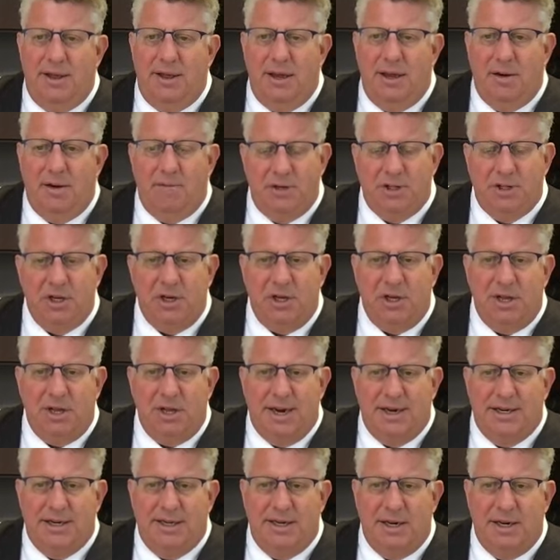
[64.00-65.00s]
And the original
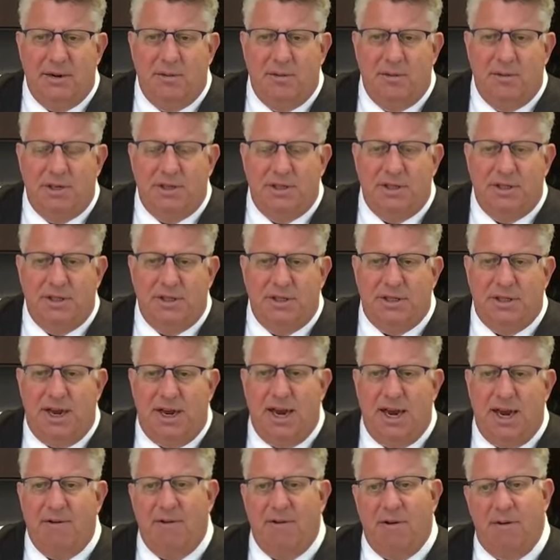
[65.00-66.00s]
idea was to
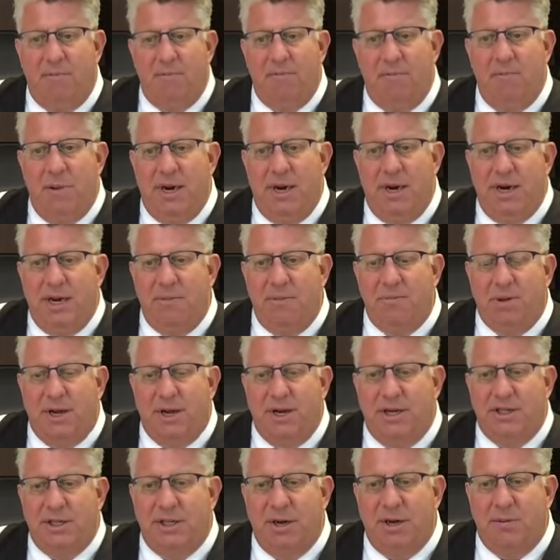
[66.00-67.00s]
have a meeting
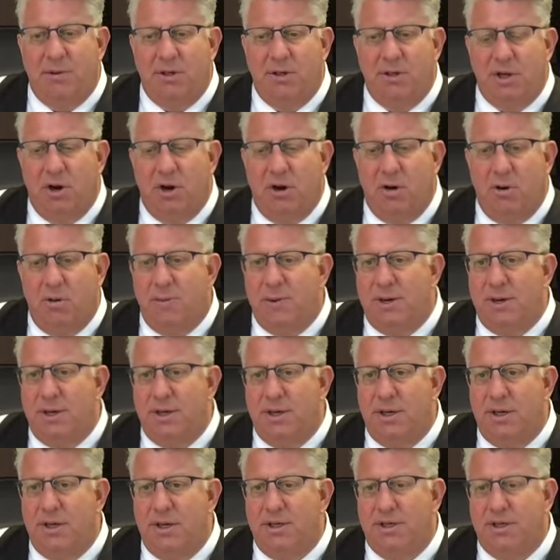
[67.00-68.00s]
place that was
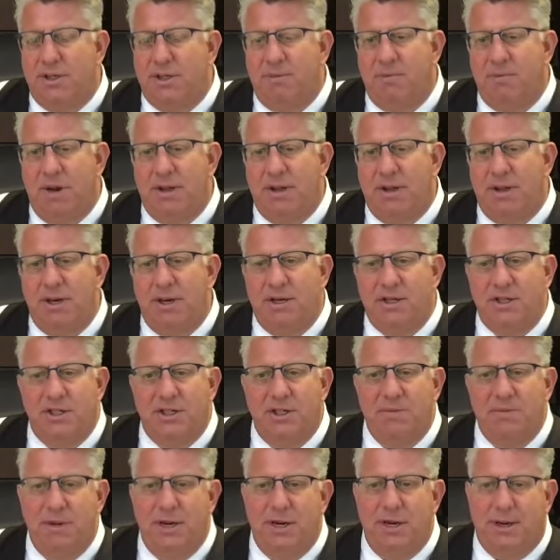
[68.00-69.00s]
open to Methodists
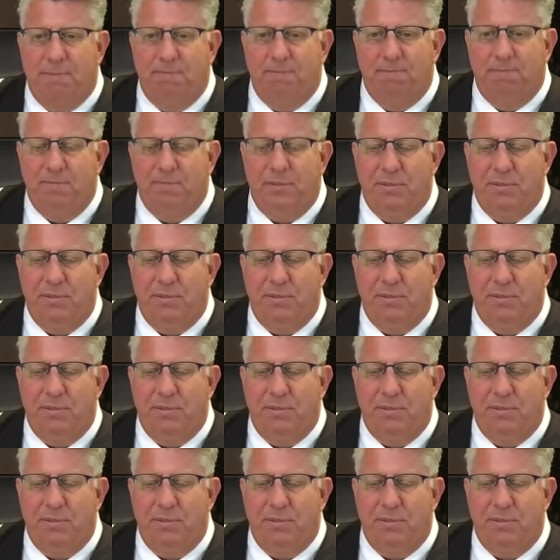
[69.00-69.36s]
to meet.